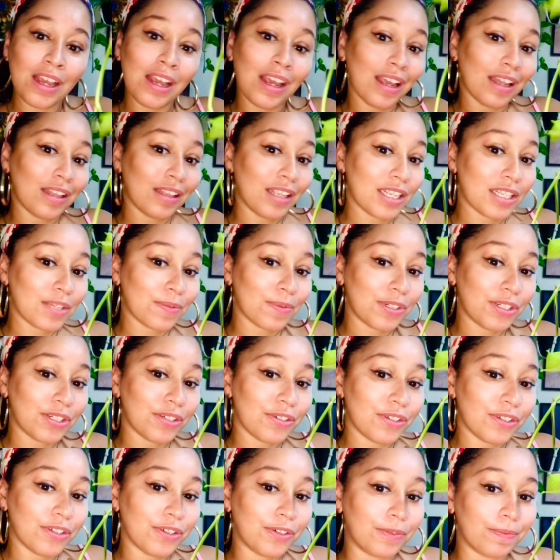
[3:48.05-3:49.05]
And that's what you
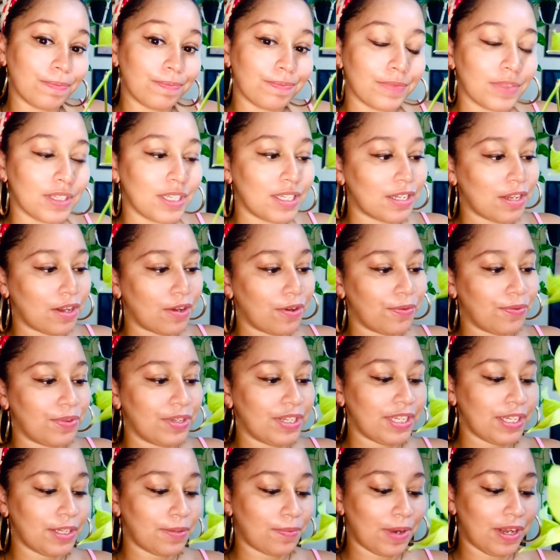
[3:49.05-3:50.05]
do. So
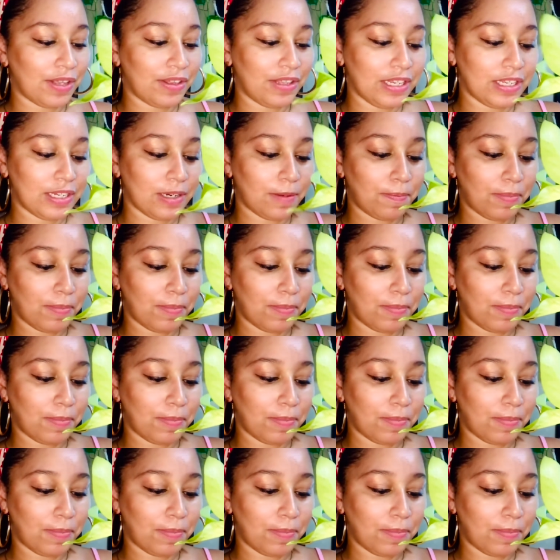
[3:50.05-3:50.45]
this is why these are